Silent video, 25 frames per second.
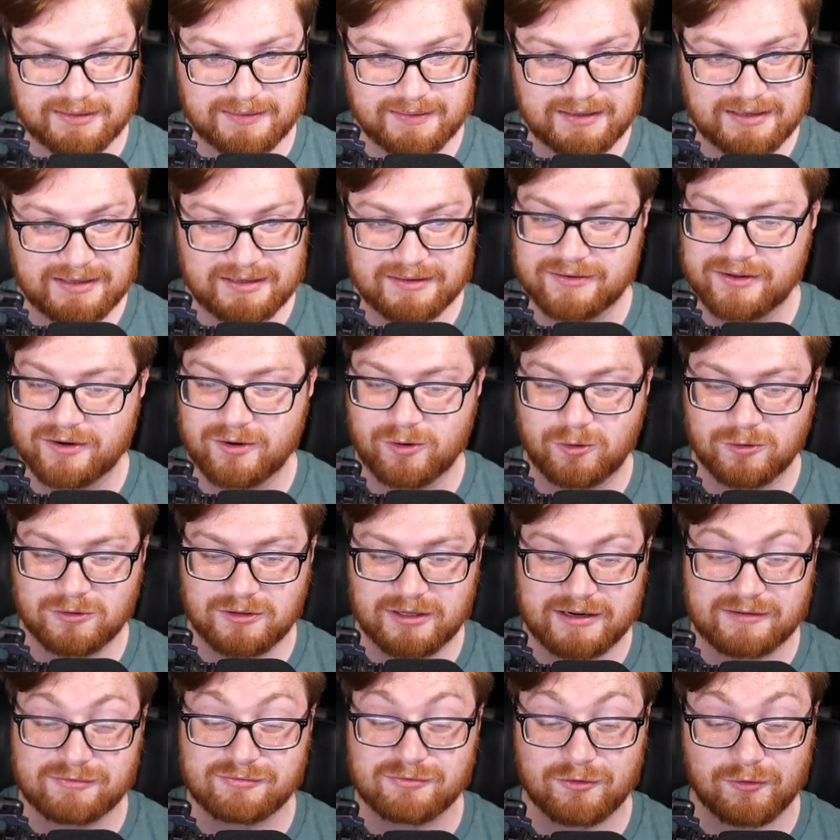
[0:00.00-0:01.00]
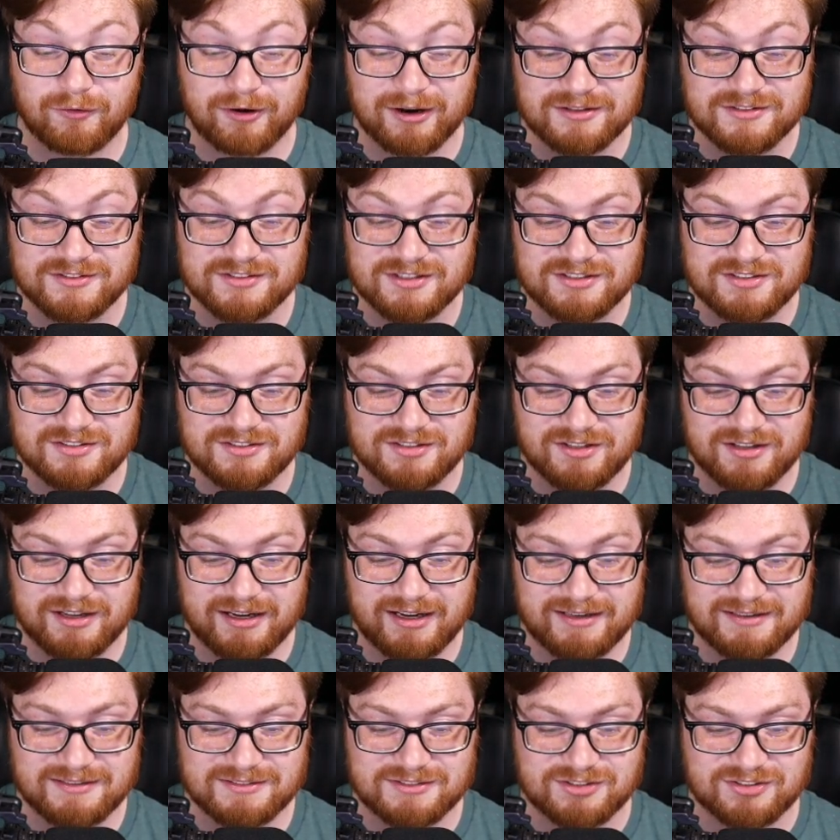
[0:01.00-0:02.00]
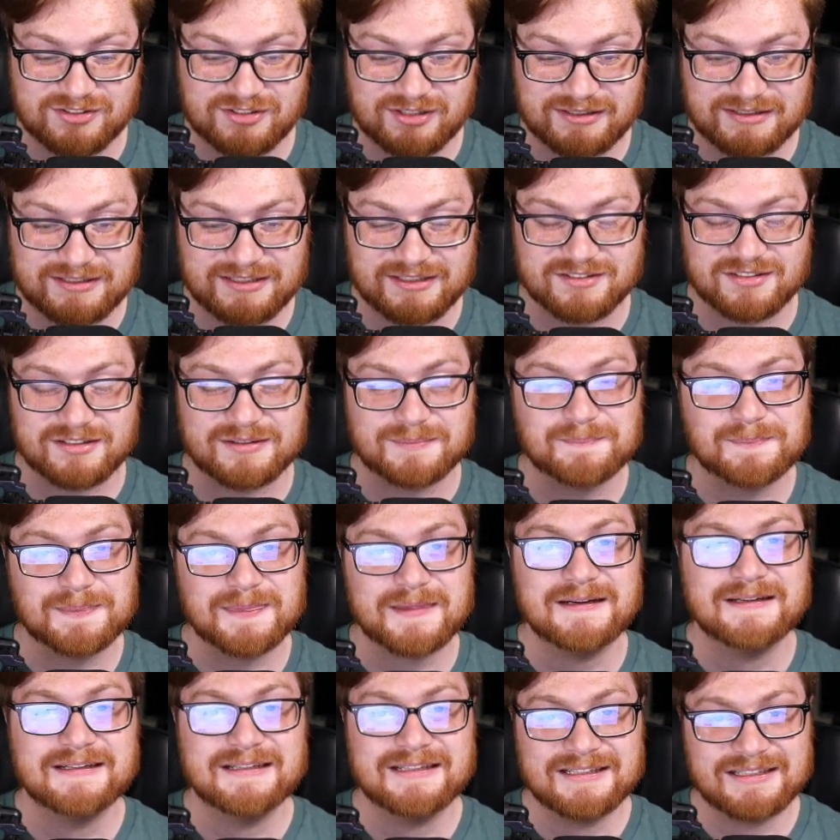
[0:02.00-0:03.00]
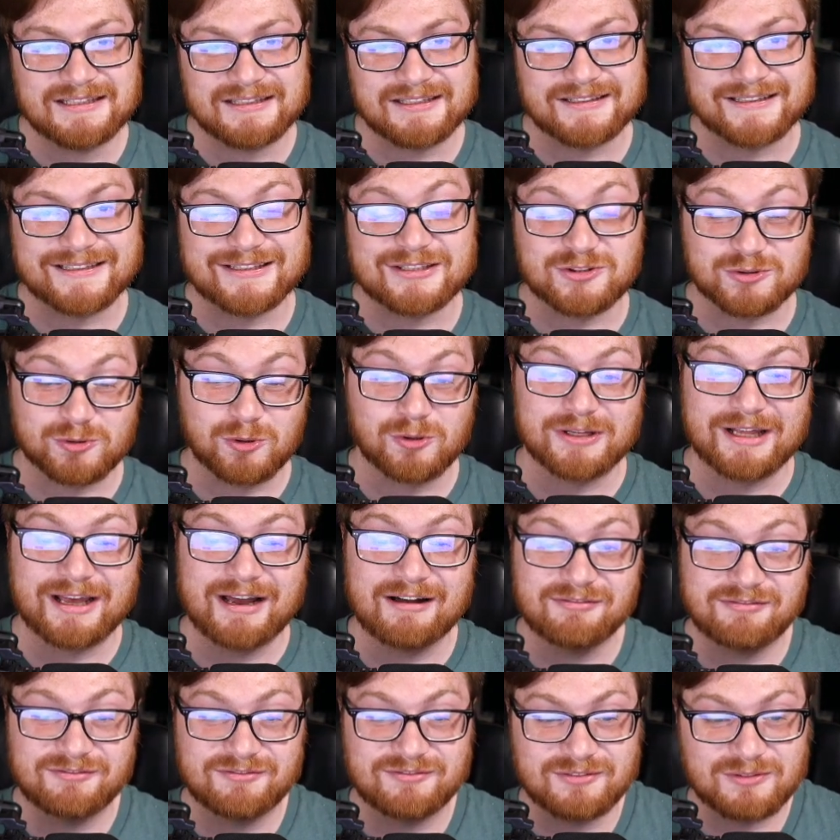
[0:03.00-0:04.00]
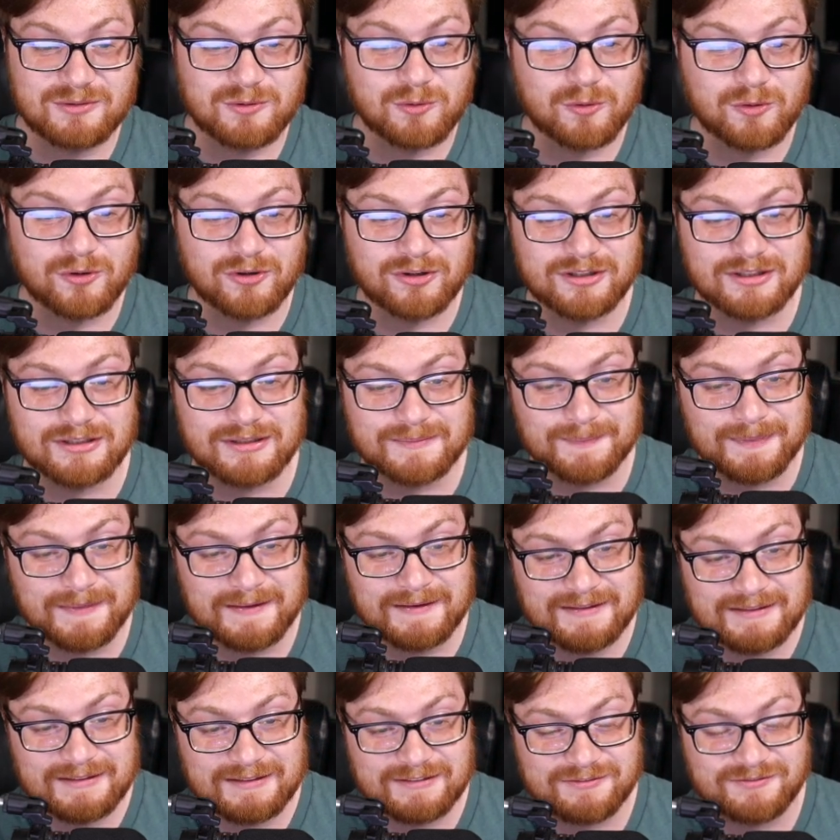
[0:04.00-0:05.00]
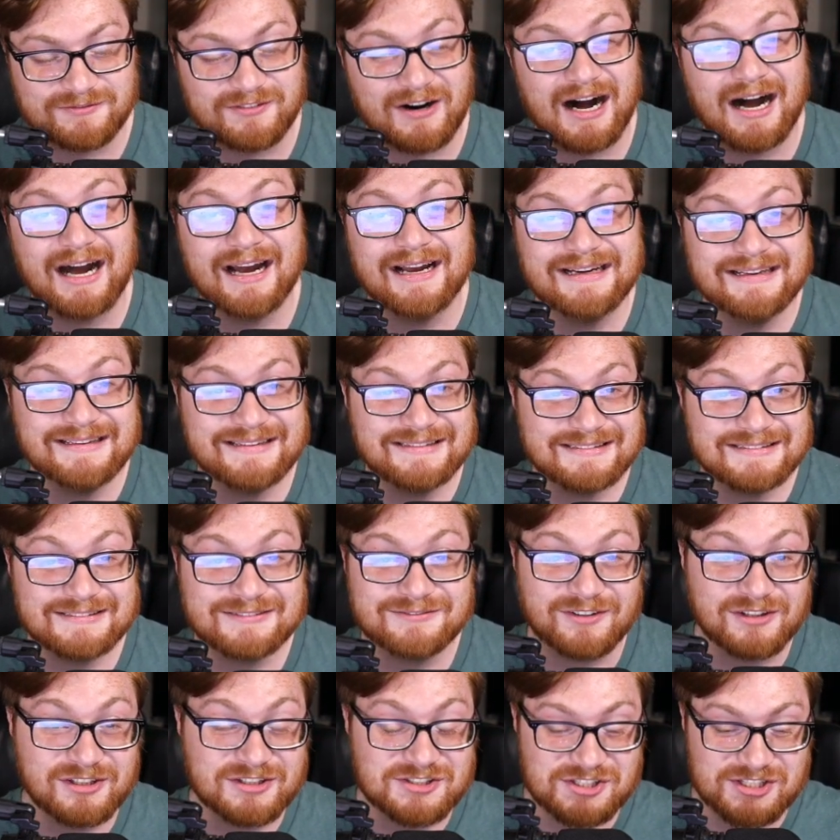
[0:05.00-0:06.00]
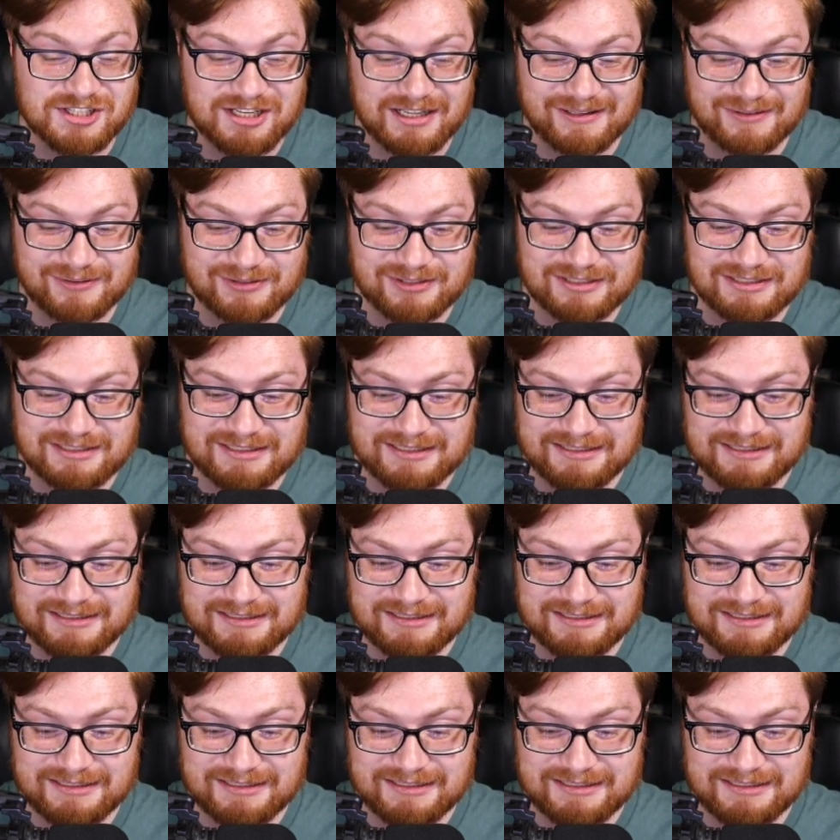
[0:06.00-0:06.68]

not a whole lot of forensics to that. Just, I guess, a a control F or find functionality.